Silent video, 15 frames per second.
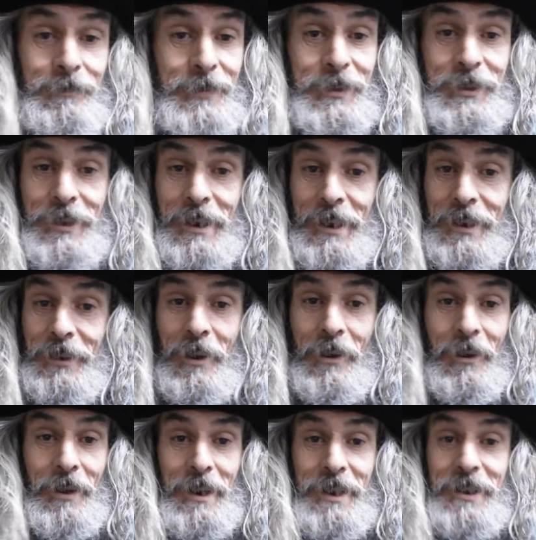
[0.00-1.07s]
seeing the
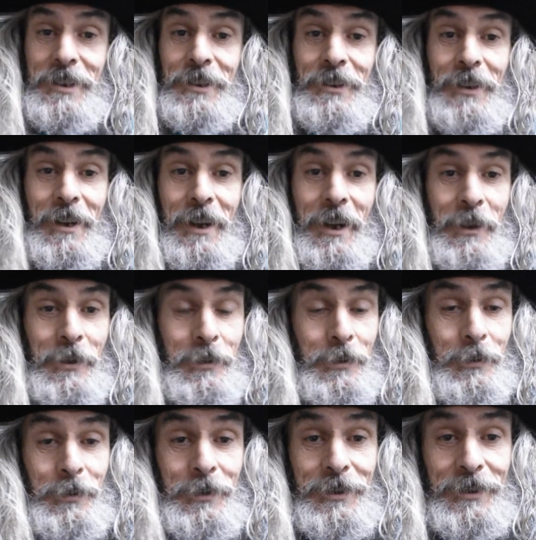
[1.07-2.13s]
highs and the
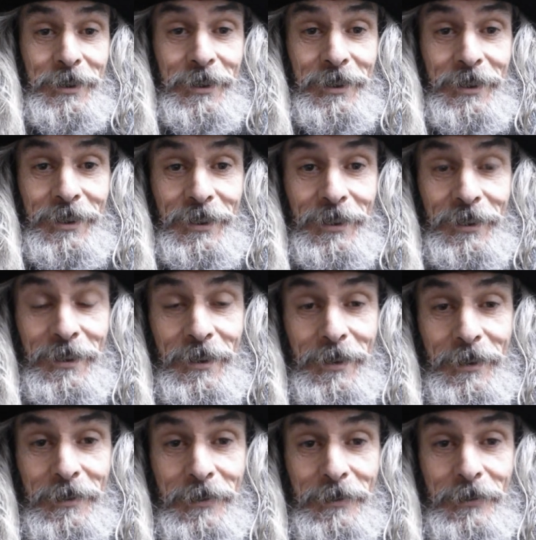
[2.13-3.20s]
lows.
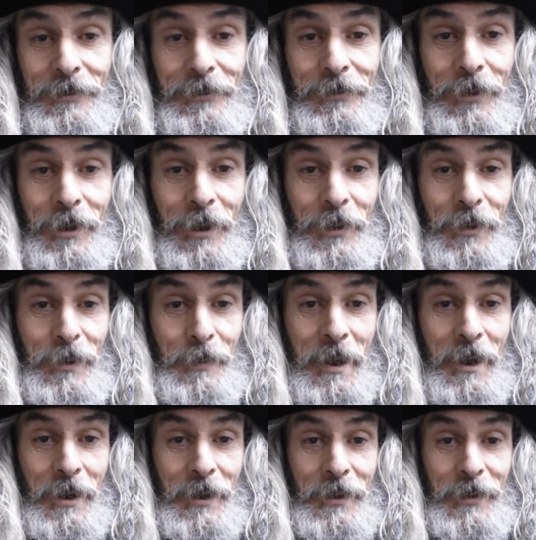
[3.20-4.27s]
Follow the
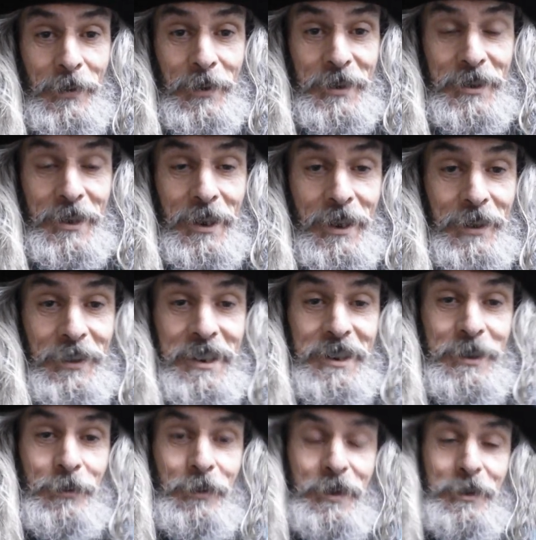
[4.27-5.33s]
path of the sun.
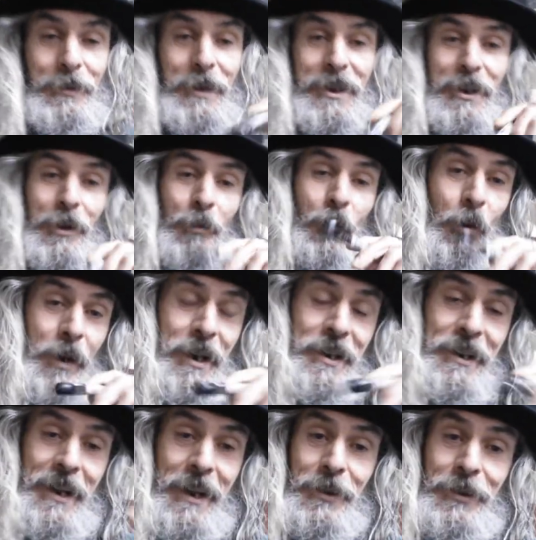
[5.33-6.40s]
Where you're
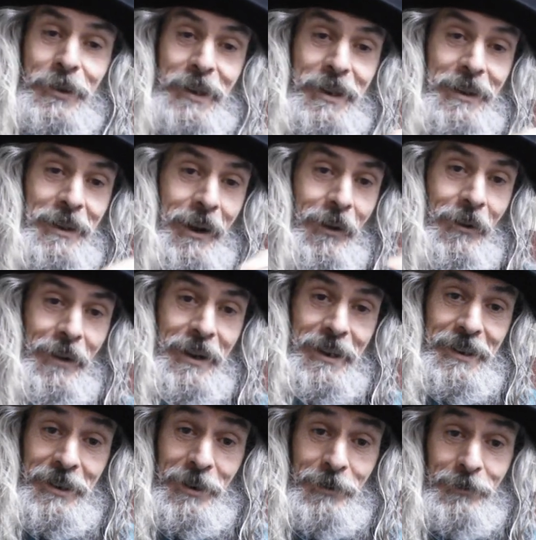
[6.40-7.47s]
walking that thin
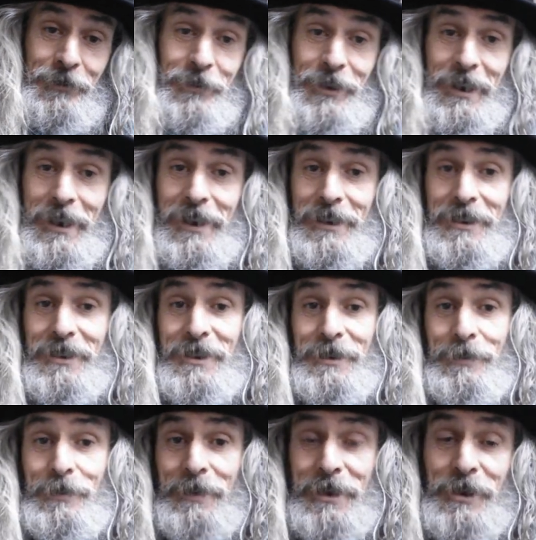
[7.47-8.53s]
line, don't
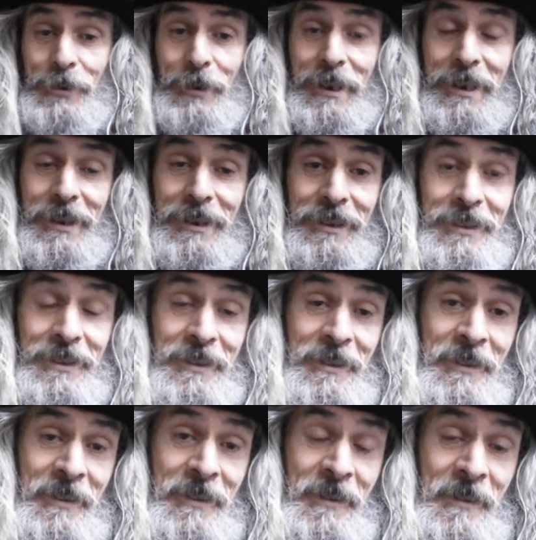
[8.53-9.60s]
forget, between
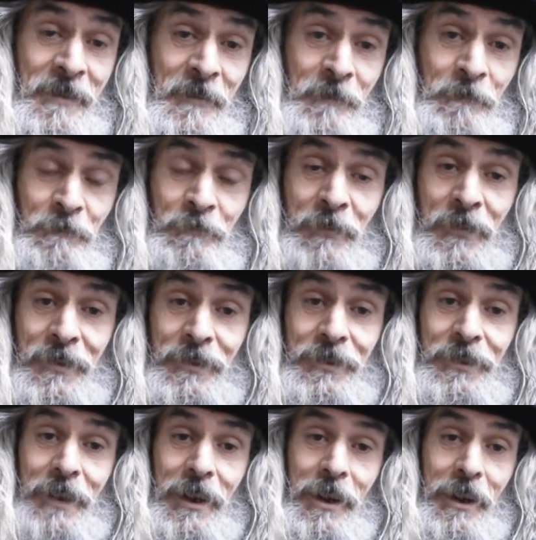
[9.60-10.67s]

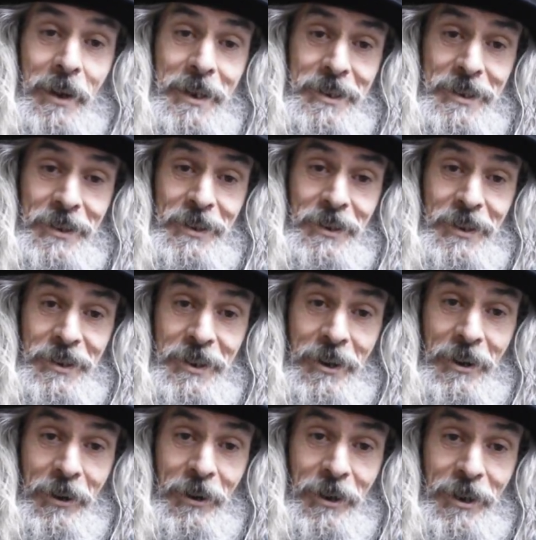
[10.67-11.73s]
the light and the
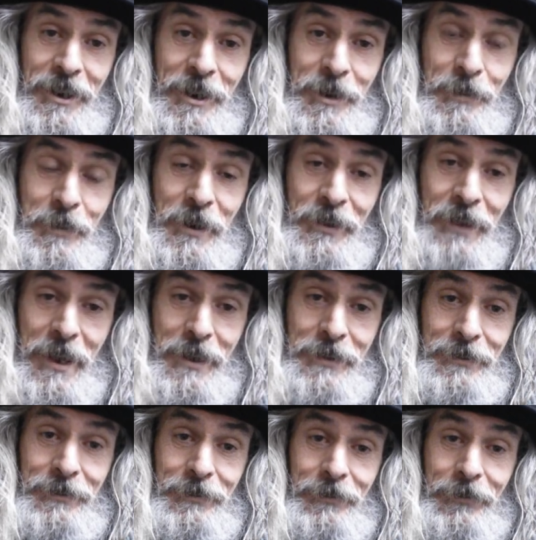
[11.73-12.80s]
dark. But
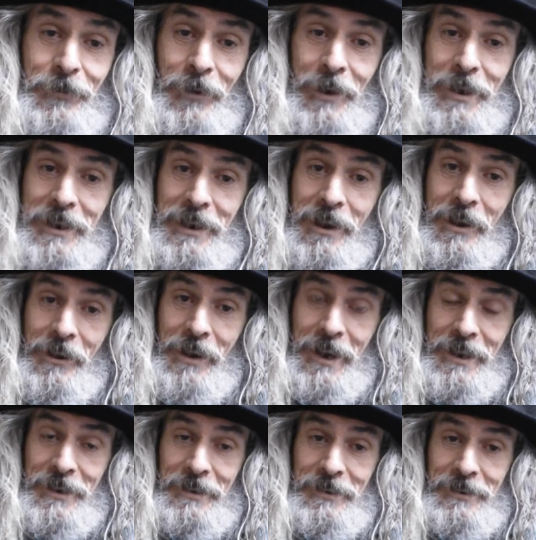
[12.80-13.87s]
that fine
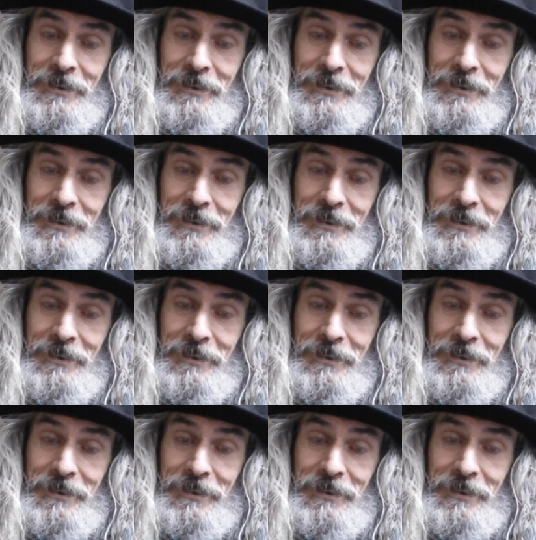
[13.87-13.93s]
line